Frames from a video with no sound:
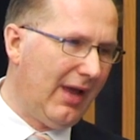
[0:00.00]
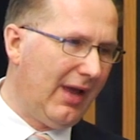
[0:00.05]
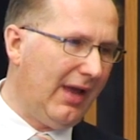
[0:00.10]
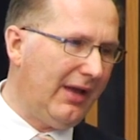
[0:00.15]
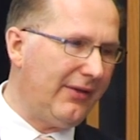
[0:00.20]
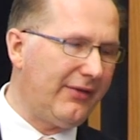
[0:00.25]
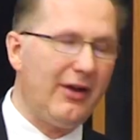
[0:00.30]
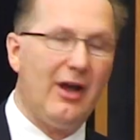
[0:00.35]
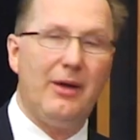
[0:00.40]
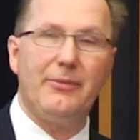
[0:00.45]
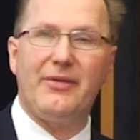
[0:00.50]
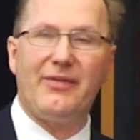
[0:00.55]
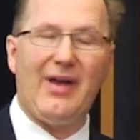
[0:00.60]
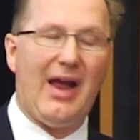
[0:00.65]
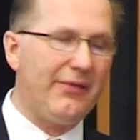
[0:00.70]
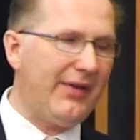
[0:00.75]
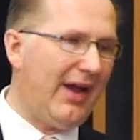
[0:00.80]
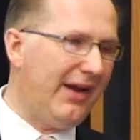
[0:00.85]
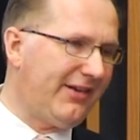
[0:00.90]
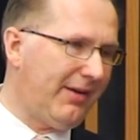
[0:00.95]
in terms of
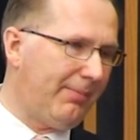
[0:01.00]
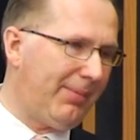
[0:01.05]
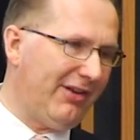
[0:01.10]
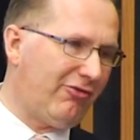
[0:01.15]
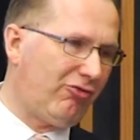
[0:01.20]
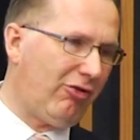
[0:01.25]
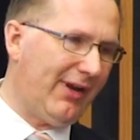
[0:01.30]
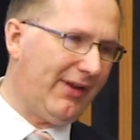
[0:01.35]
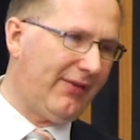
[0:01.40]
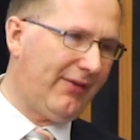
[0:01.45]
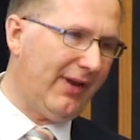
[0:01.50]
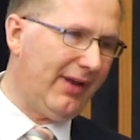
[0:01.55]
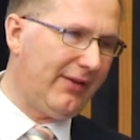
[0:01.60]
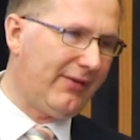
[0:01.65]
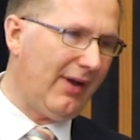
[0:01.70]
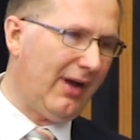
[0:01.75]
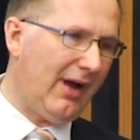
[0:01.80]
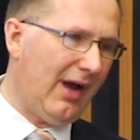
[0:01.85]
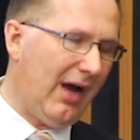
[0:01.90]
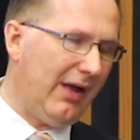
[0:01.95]
how they should be
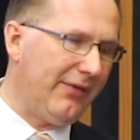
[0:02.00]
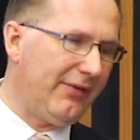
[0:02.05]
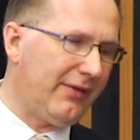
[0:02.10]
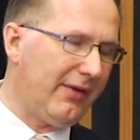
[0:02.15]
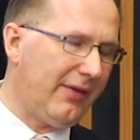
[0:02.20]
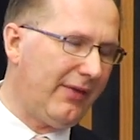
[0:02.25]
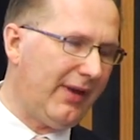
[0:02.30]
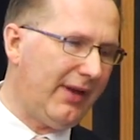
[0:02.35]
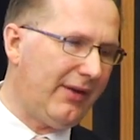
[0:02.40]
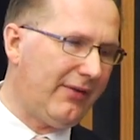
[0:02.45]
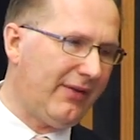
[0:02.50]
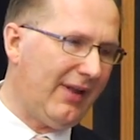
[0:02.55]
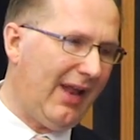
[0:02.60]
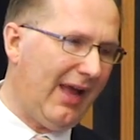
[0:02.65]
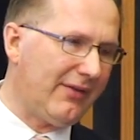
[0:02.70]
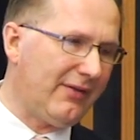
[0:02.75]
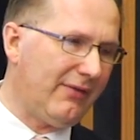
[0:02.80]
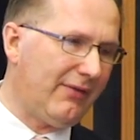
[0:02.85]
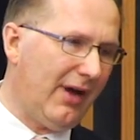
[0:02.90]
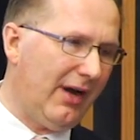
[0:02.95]
treated under the
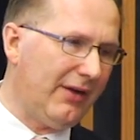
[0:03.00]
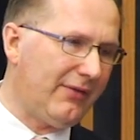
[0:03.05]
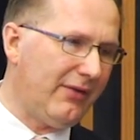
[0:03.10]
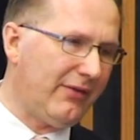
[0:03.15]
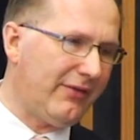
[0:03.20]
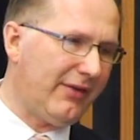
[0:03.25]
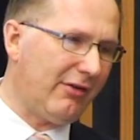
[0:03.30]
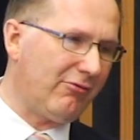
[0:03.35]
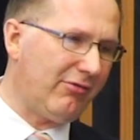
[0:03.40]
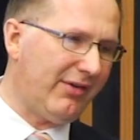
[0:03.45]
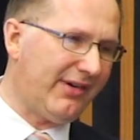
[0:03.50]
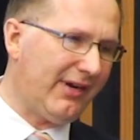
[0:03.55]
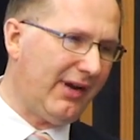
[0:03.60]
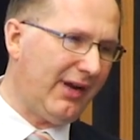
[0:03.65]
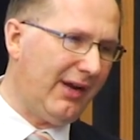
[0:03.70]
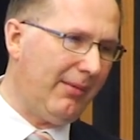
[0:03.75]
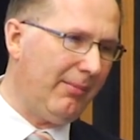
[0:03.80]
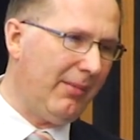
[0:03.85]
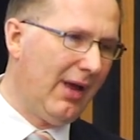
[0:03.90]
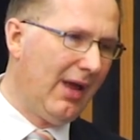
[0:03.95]
selective licensing
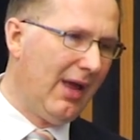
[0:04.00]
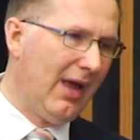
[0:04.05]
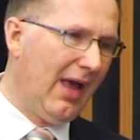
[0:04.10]
regime.